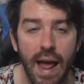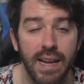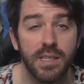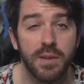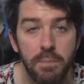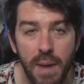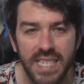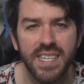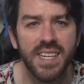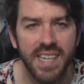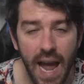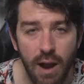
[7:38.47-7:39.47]

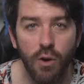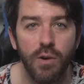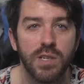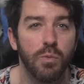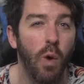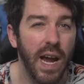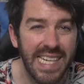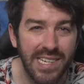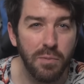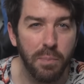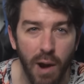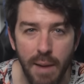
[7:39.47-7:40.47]
domestic terrorist, white
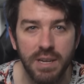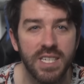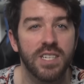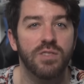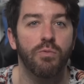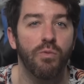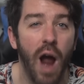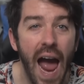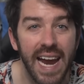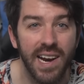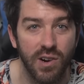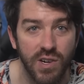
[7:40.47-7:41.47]
supremacist
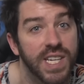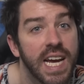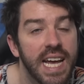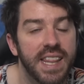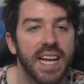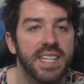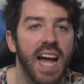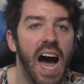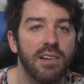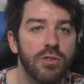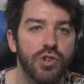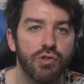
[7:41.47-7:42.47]
rioters that
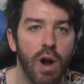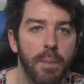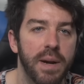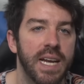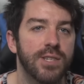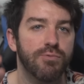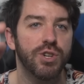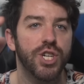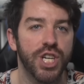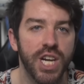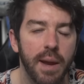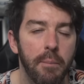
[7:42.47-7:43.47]
Donald Trump and his
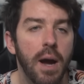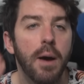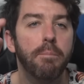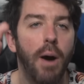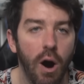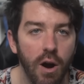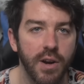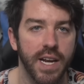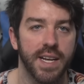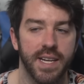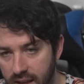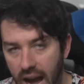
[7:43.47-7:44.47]
regime
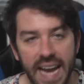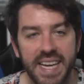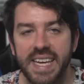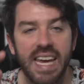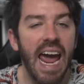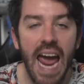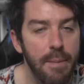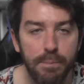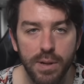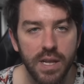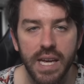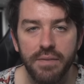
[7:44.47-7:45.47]
pardoned. I can't
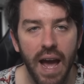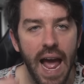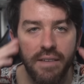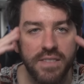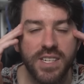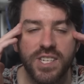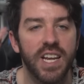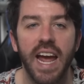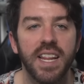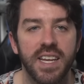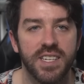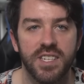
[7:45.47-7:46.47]
believe I have to
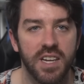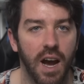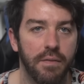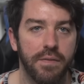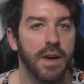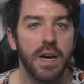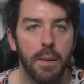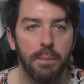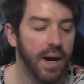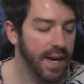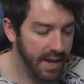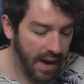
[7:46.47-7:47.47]
say this stuff,
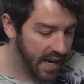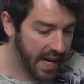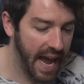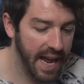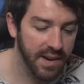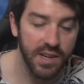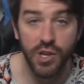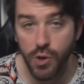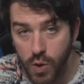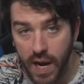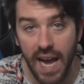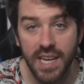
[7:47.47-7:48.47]
but again,
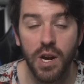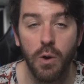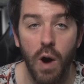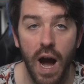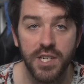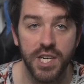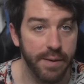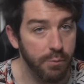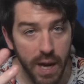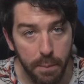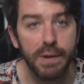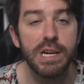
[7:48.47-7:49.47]
you guys are watching and
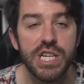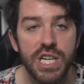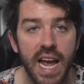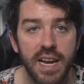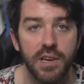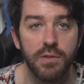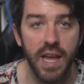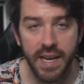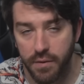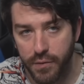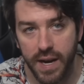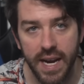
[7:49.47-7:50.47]
we appreciate you. Thank
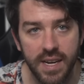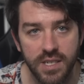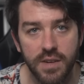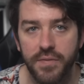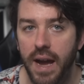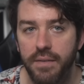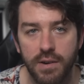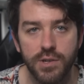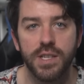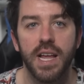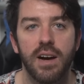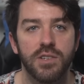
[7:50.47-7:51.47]
you for getting us to
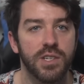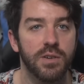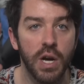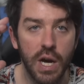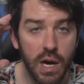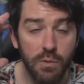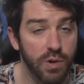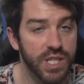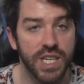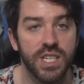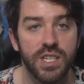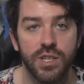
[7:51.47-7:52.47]
500,000
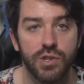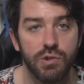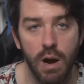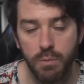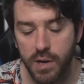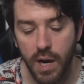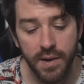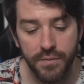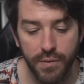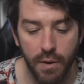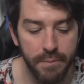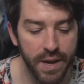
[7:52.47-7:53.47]
resistance strong. We're gunning
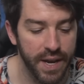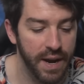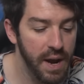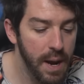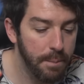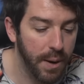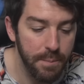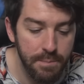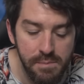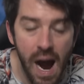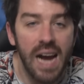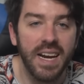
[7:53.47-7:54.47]
for 1 million, but
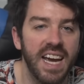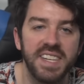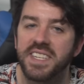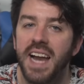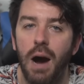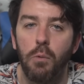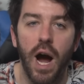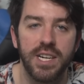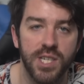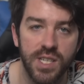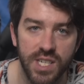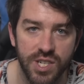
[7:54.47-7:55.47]
MAGA is not
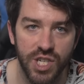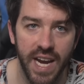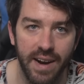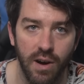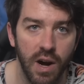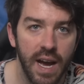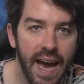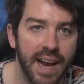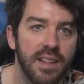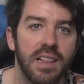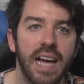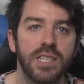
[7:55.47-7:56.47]
watching this channel. And
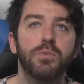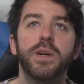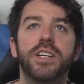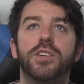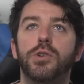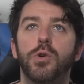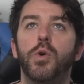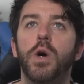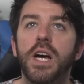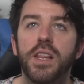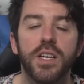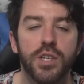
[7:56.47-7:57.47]
unless we do
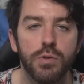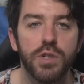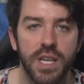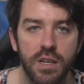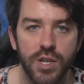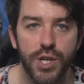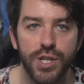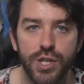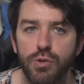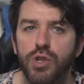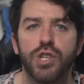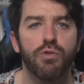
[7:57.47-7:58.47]
the due diligence
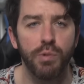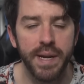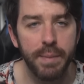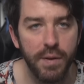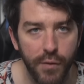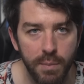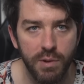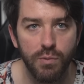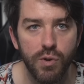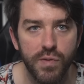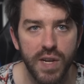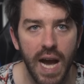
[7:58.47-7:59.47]
to scream it from the
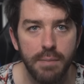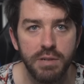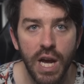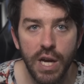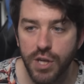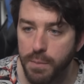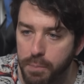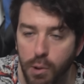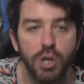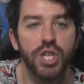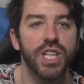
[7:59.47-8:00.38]
rooftops, to push